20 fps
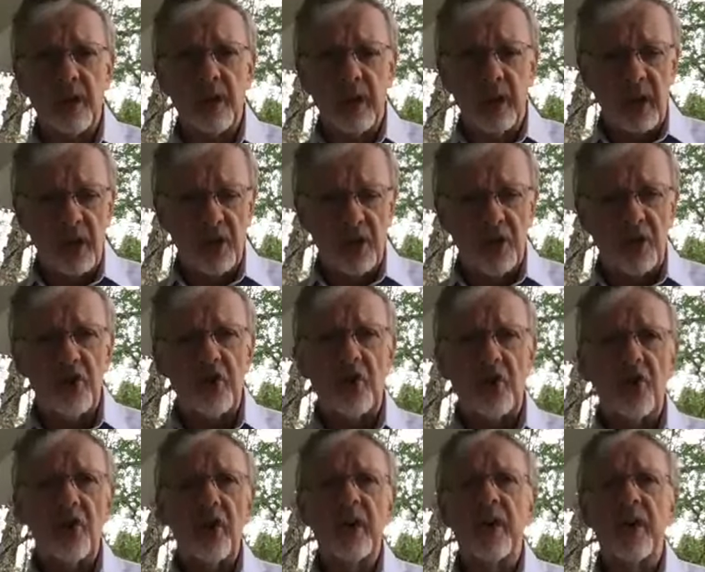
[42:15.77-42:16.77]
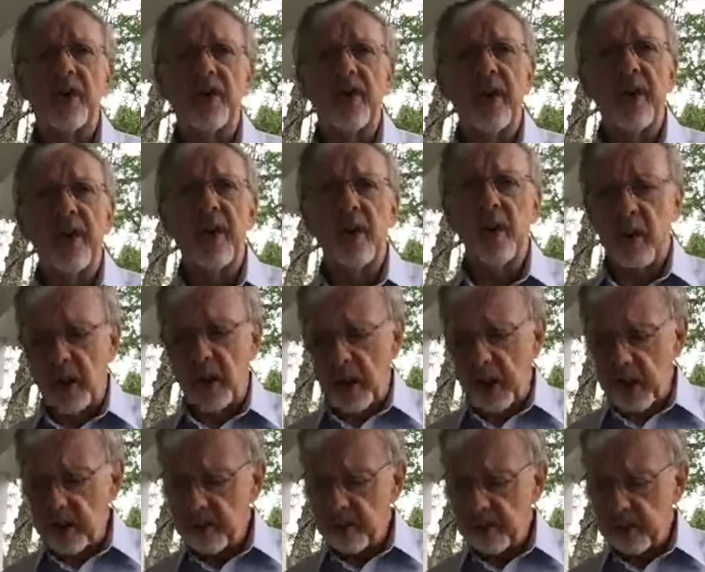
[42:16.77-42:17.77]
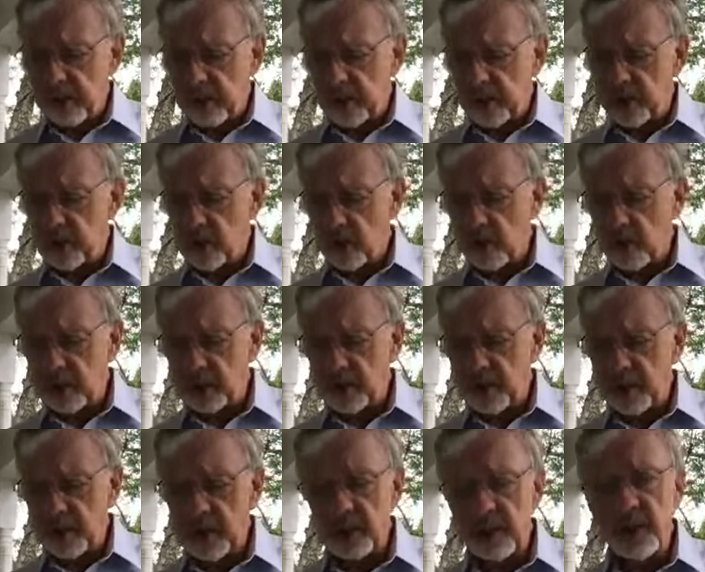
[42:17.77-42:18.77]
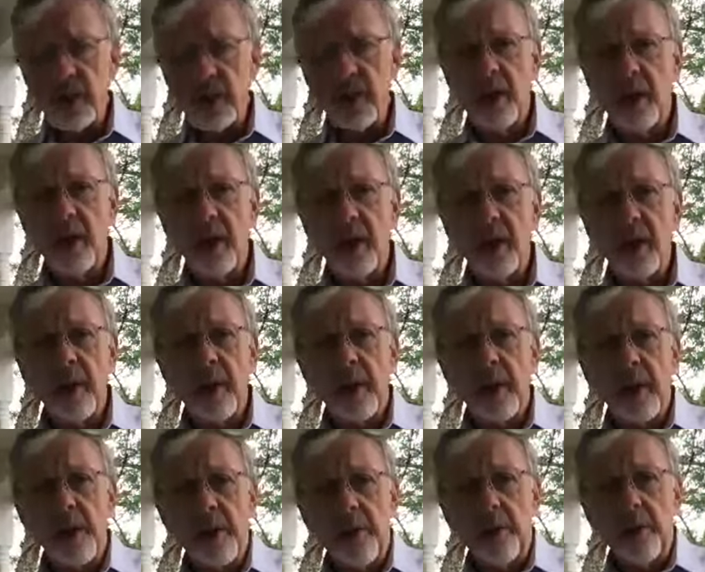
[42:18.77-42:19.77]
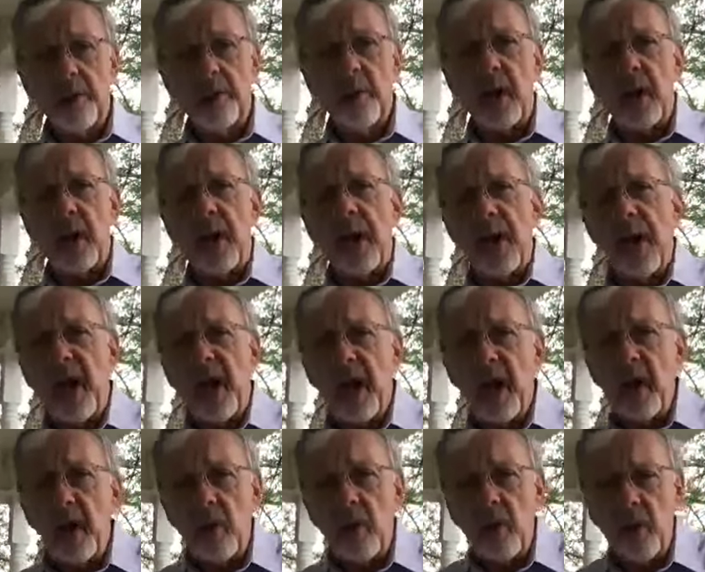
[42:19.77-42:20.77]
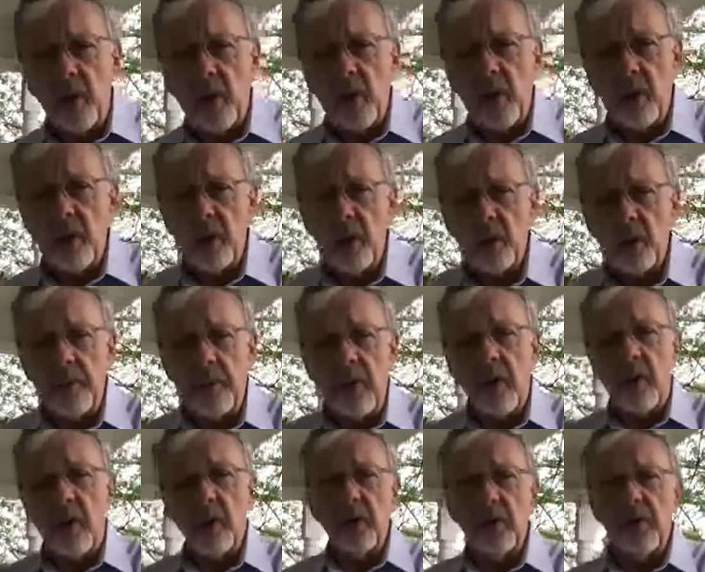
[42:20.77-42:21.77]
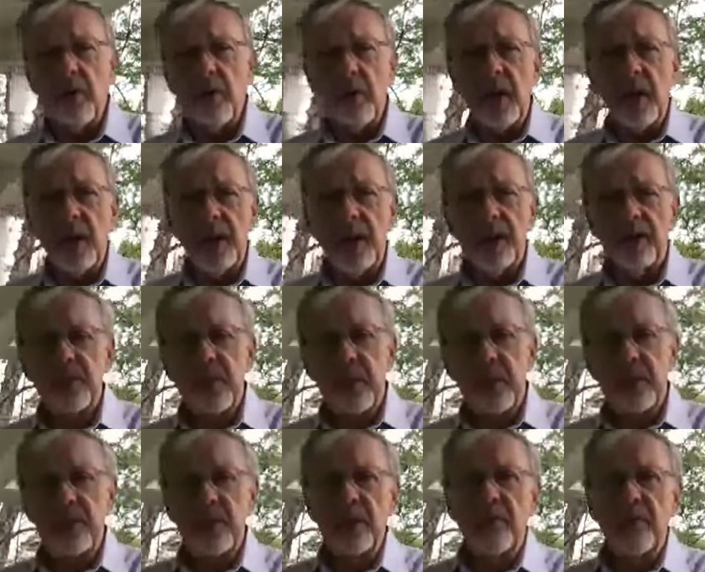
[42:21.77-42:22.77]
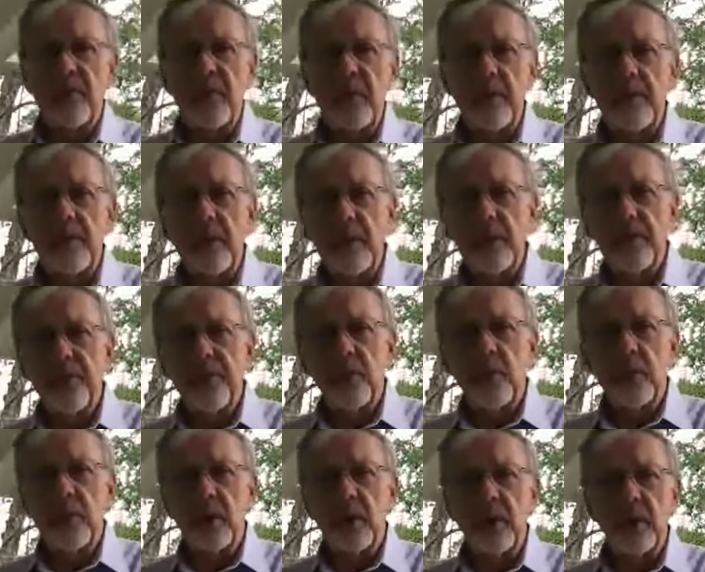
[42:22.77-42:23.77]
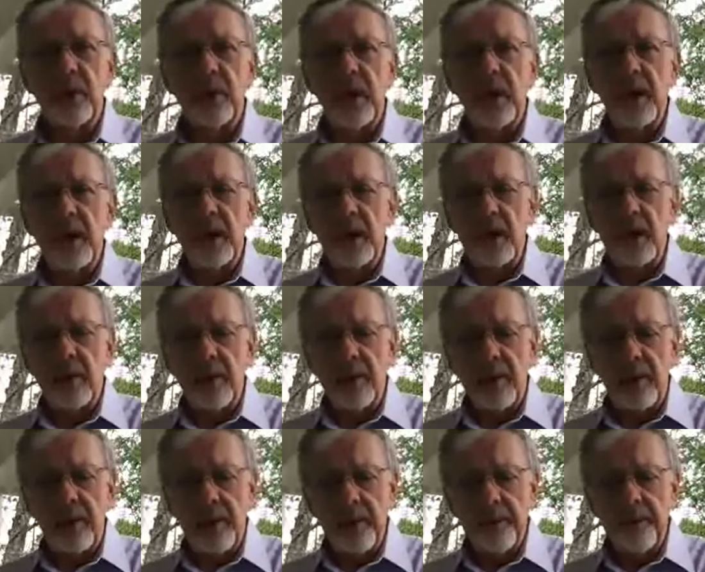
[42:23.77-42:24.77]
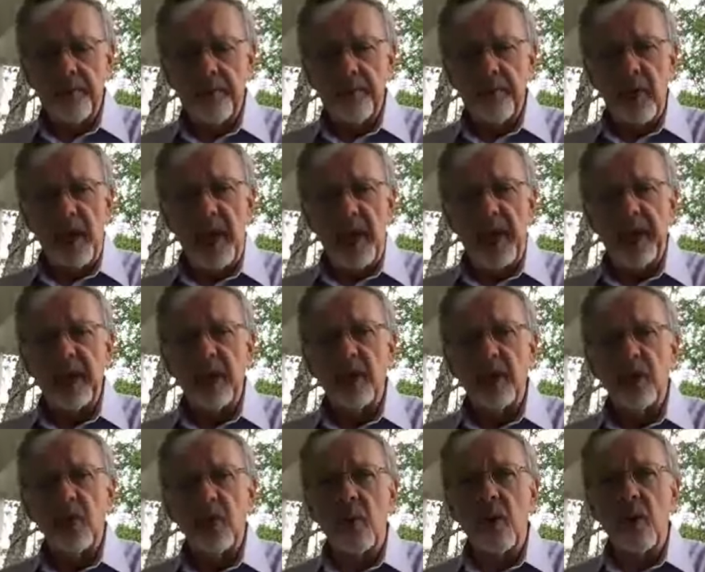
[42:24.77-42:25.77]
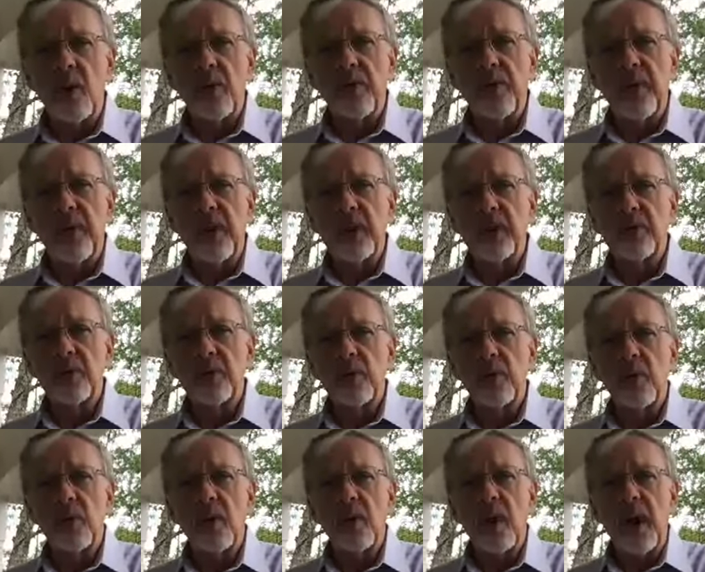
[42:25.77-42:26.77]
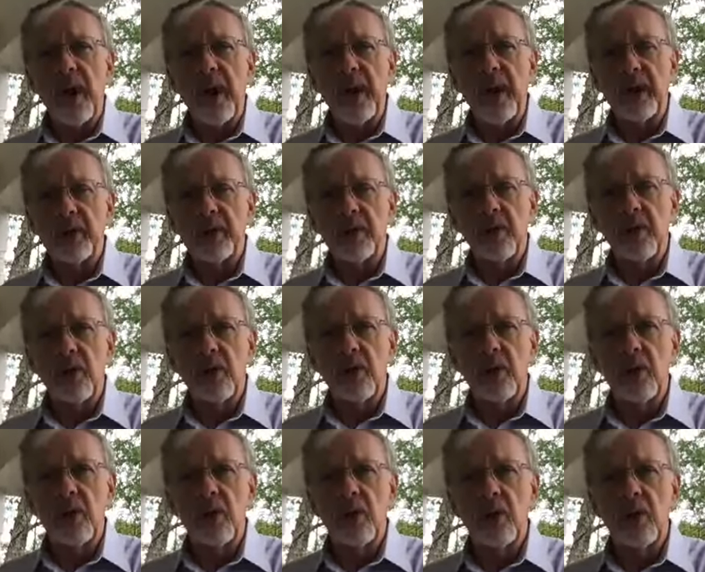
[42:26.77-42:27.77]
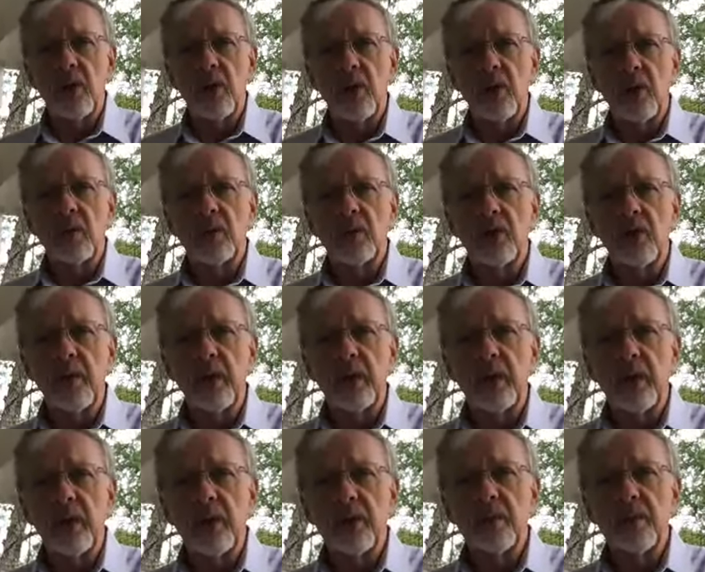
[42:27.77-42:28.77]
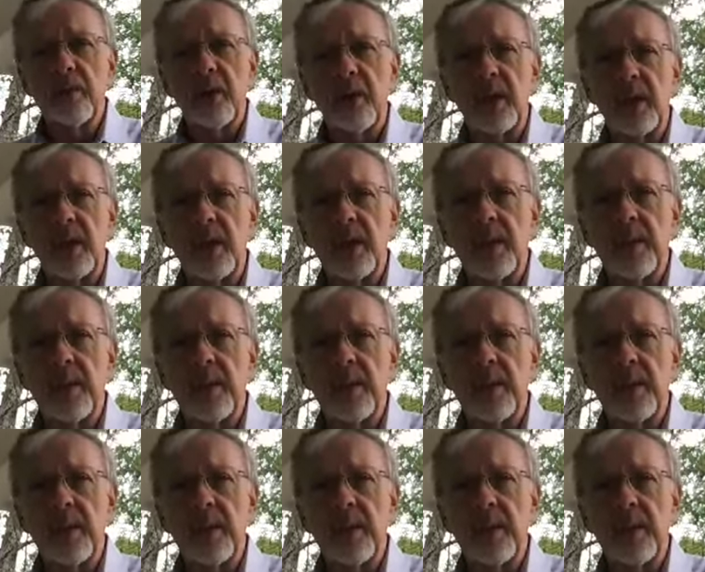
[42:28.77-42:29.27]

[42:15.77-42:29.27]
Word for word: enduring as, in our lives as Christians. But how did Paul do that? He says in Philippians 4:13, I can do all things through Christ who strengthens me.